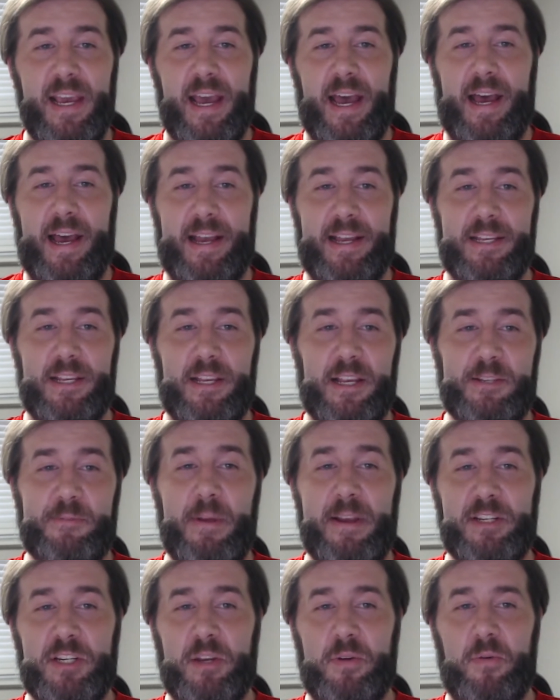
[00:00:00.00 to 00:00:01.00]

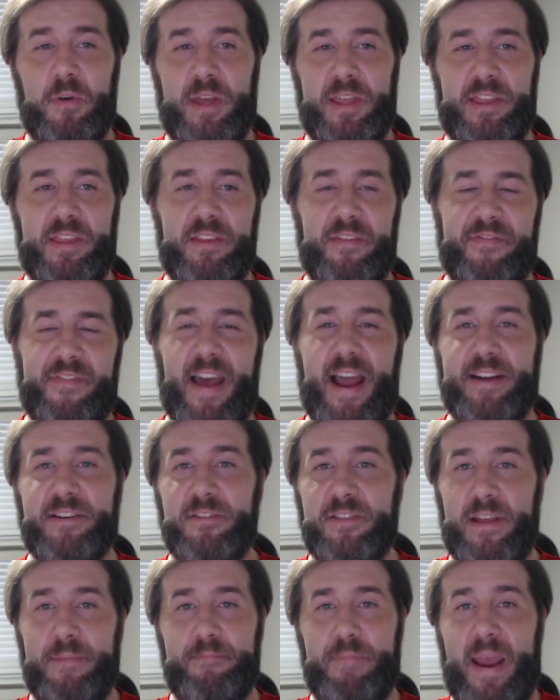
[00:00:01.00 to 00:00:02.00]
especially with the
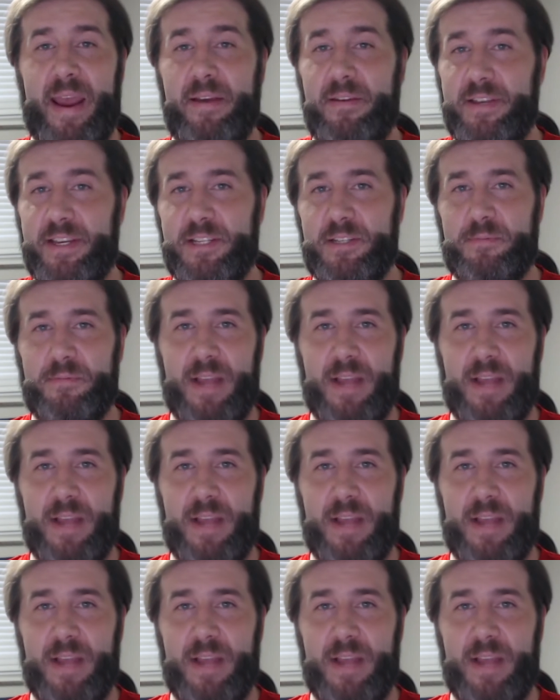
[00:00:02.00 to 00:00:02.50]
factor that Bayley's